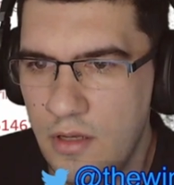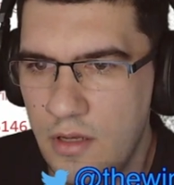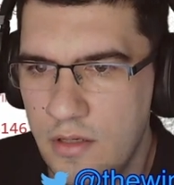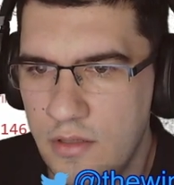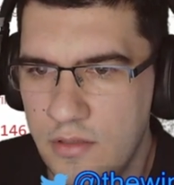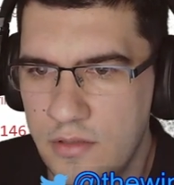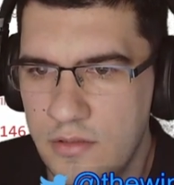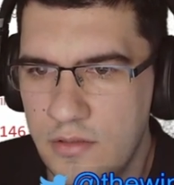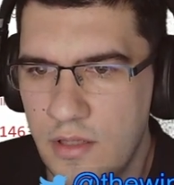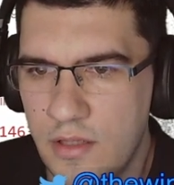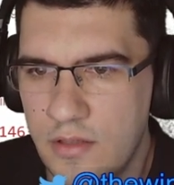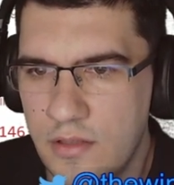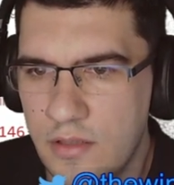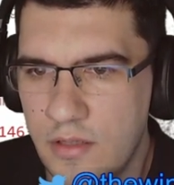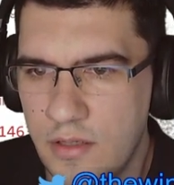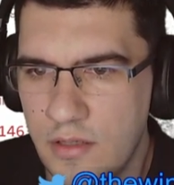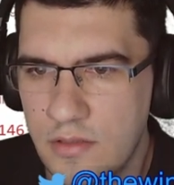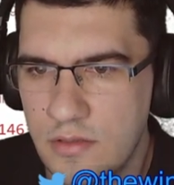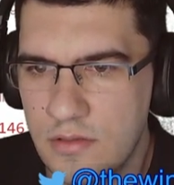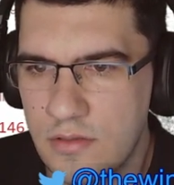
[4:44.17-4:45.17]
And in that
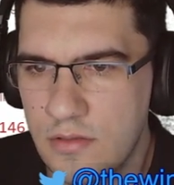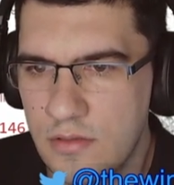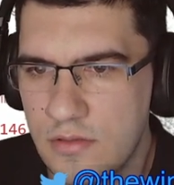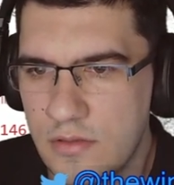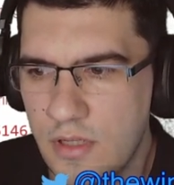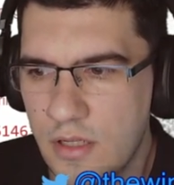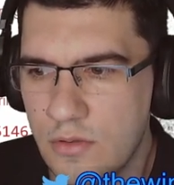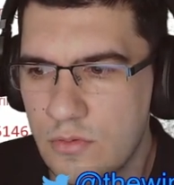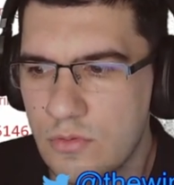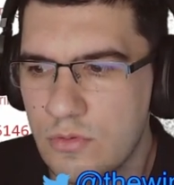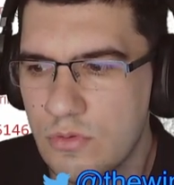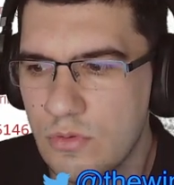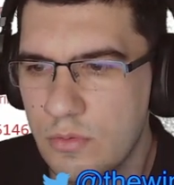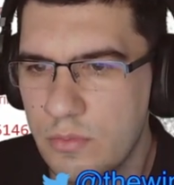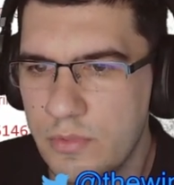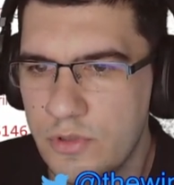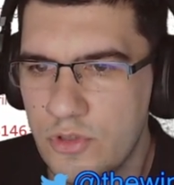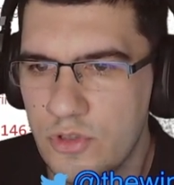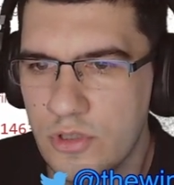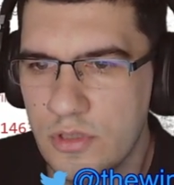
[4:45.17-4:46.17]
case, the status will
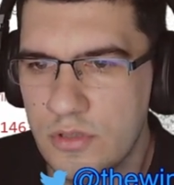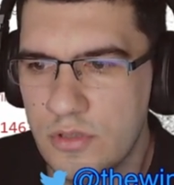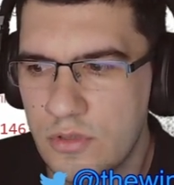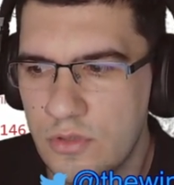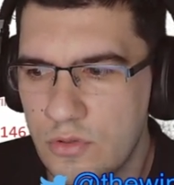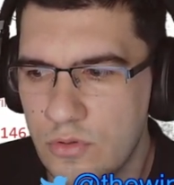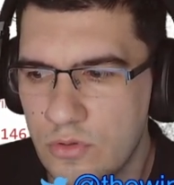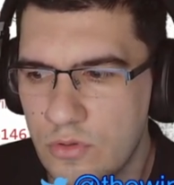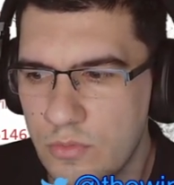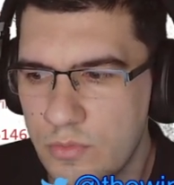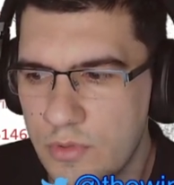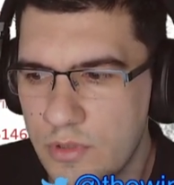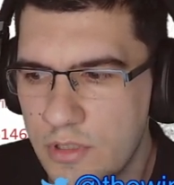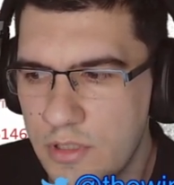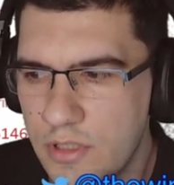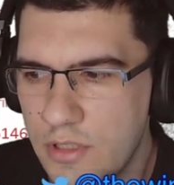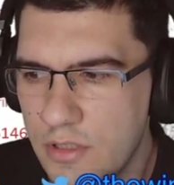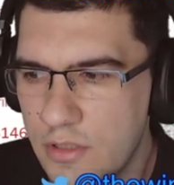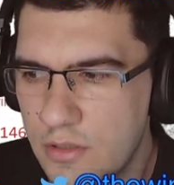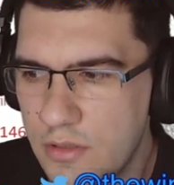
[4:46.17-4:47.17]
be just YouTube in
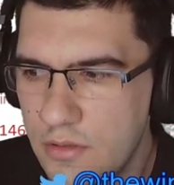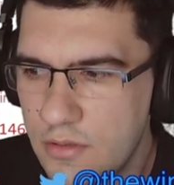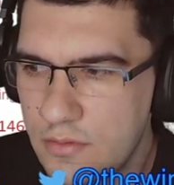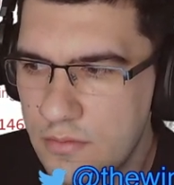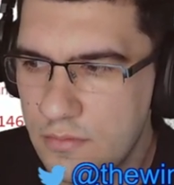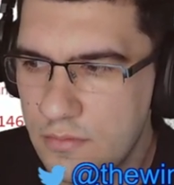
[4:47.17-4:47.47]
here